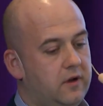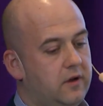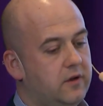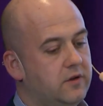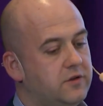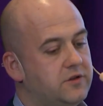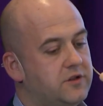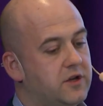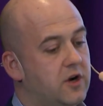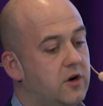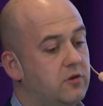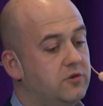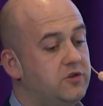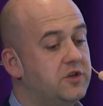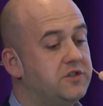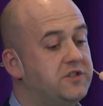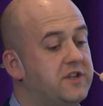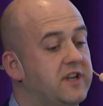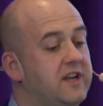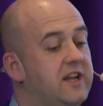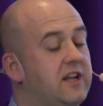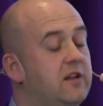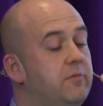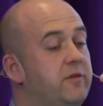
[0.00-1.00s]
So just
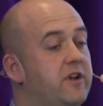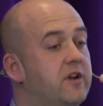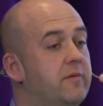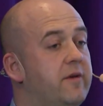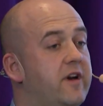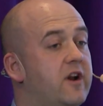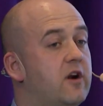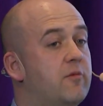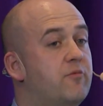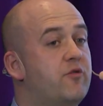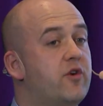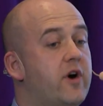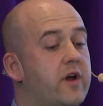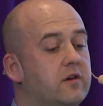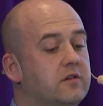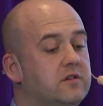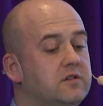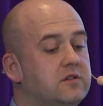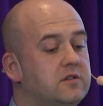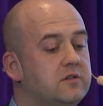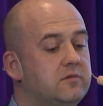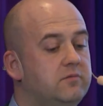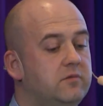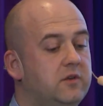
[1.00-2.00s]
a little bit about our
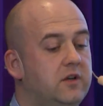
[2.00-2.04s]
products.